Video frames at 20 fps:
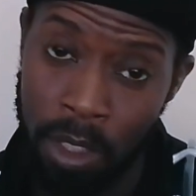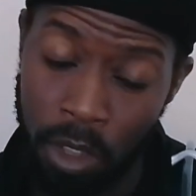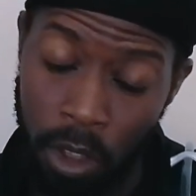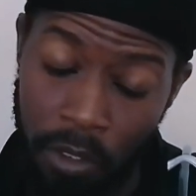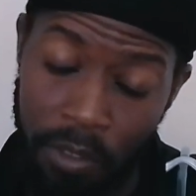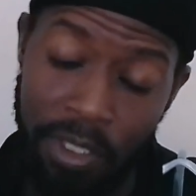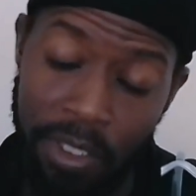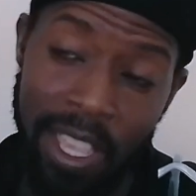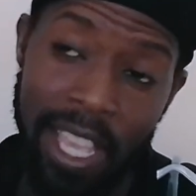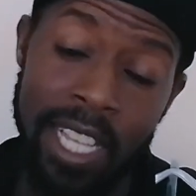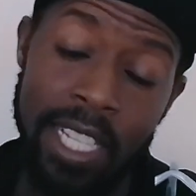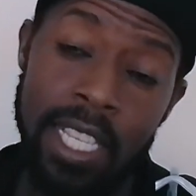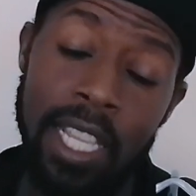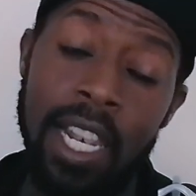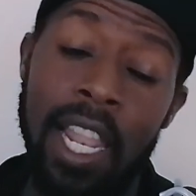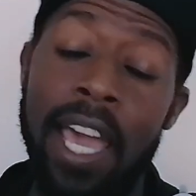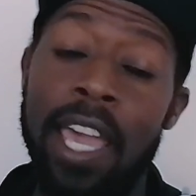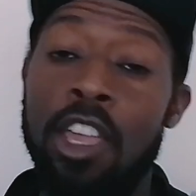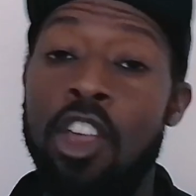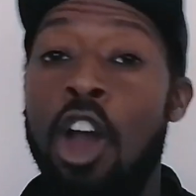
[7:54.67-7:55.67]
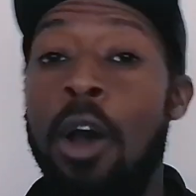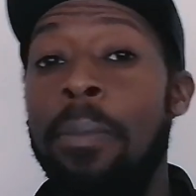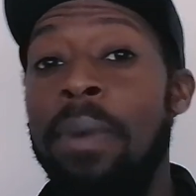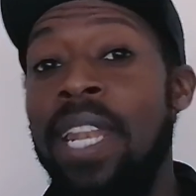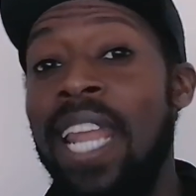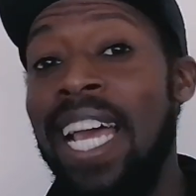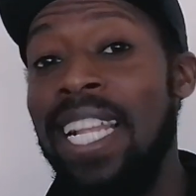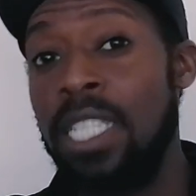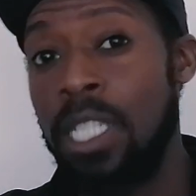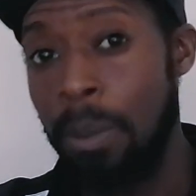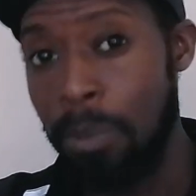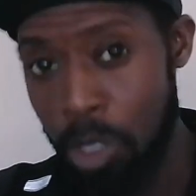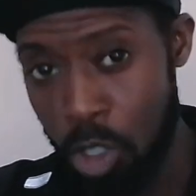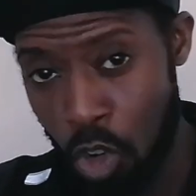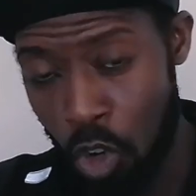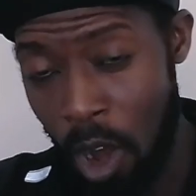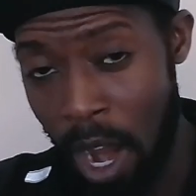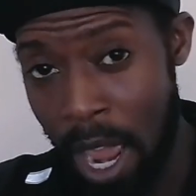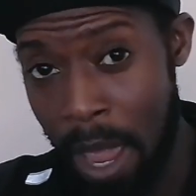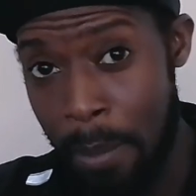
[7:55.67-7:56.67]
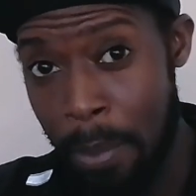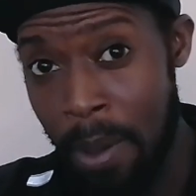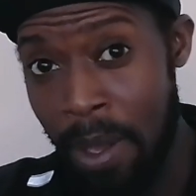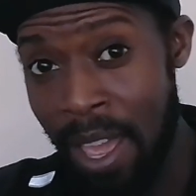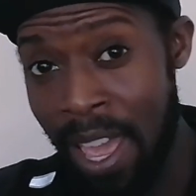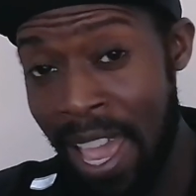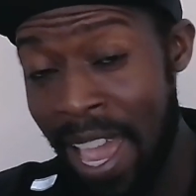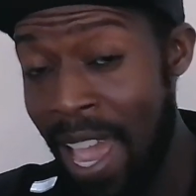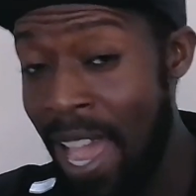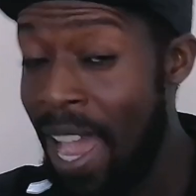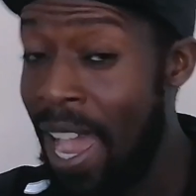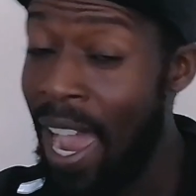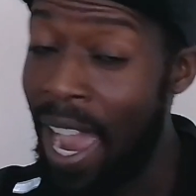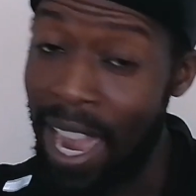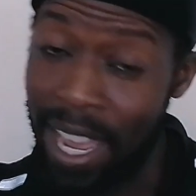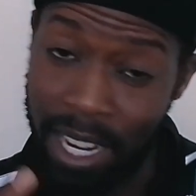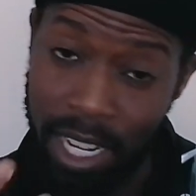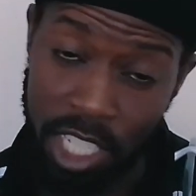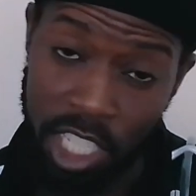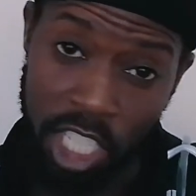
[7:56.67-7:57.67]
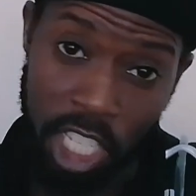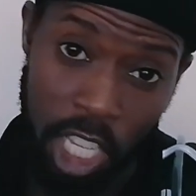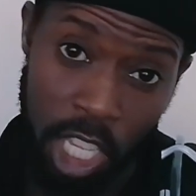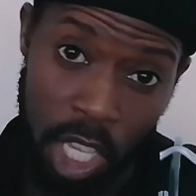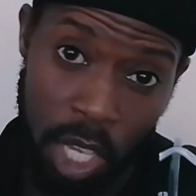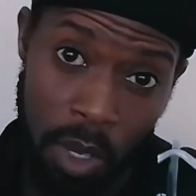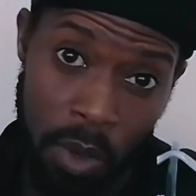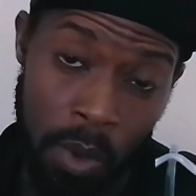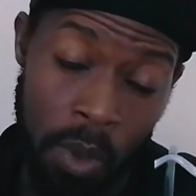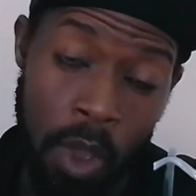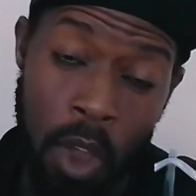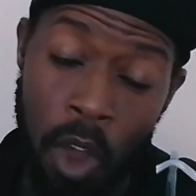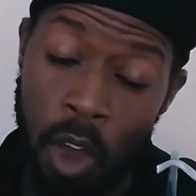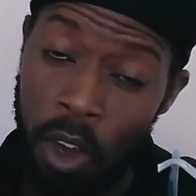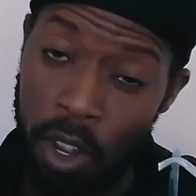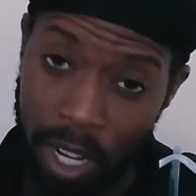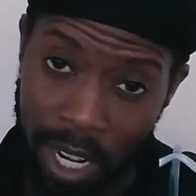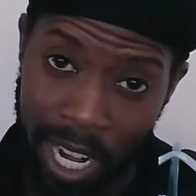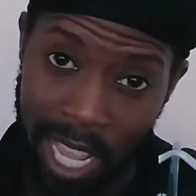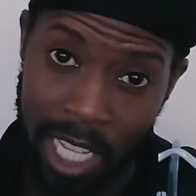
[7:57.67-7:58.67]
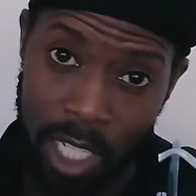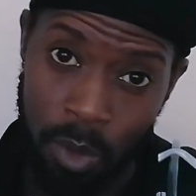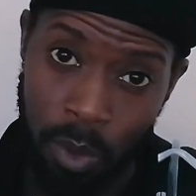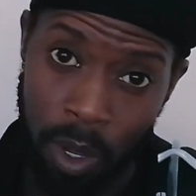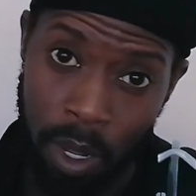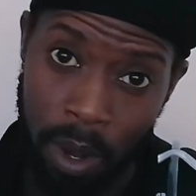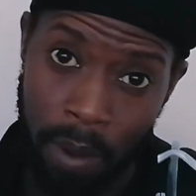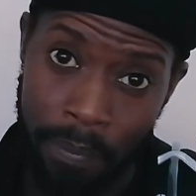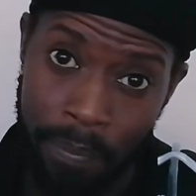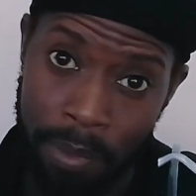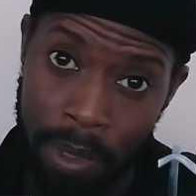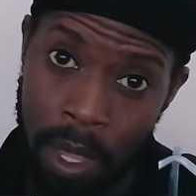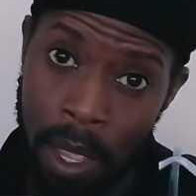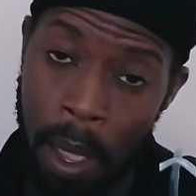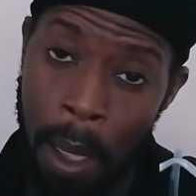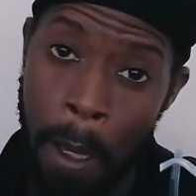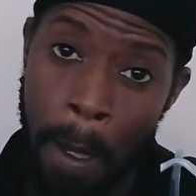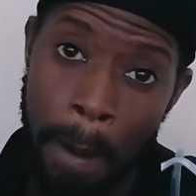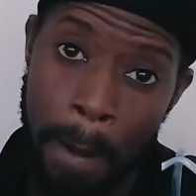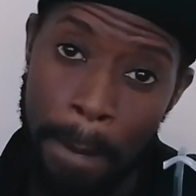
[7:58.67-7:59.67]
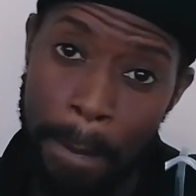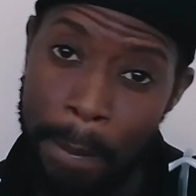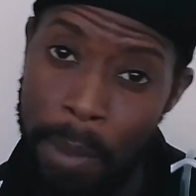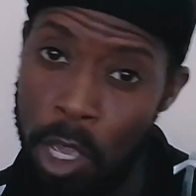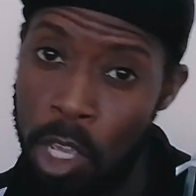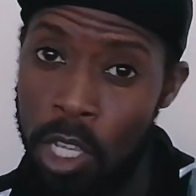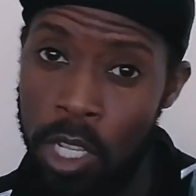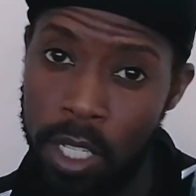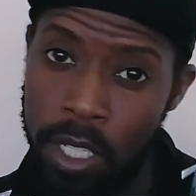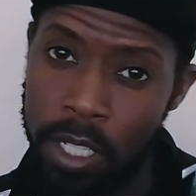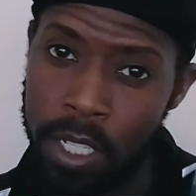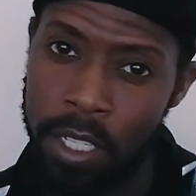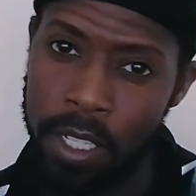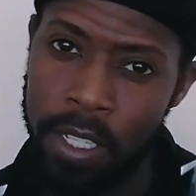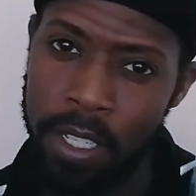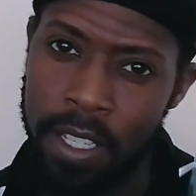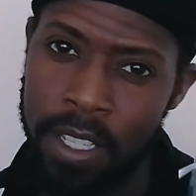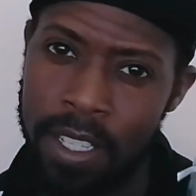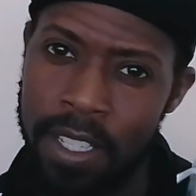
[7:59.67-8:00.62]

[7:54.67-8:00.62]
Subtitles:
Don't forget to like, comment, and subscribe. And I'll see you on the next one. Peace.